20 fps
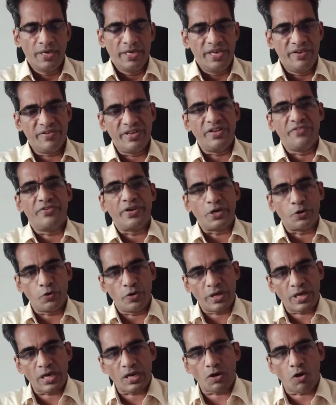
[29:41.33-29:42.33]
Even if you're
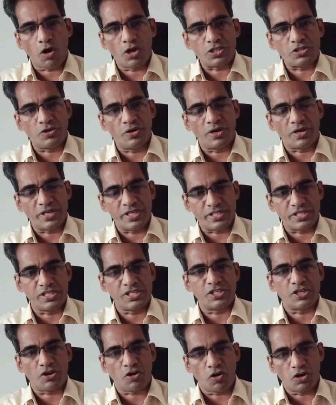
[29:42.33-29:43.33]
doing a causal
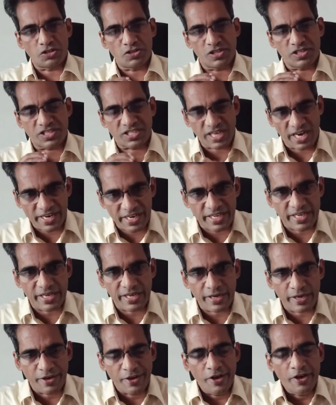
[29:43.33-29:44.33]
research or causal
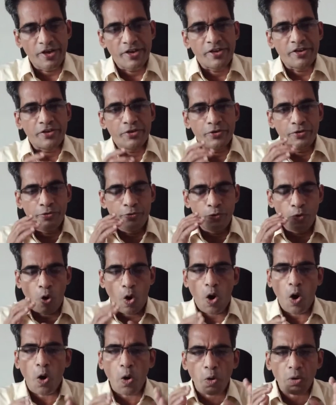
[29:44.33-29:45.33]
study,
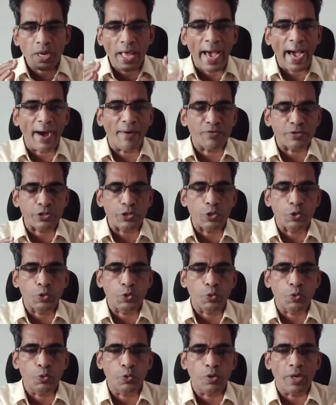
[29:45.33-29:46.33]
you all have to
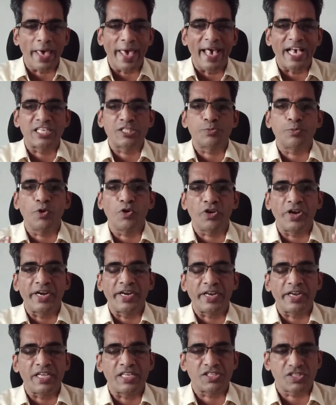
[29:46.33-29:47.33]
do
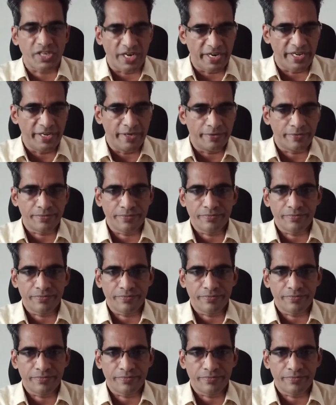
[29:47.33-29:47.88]
exploratory study.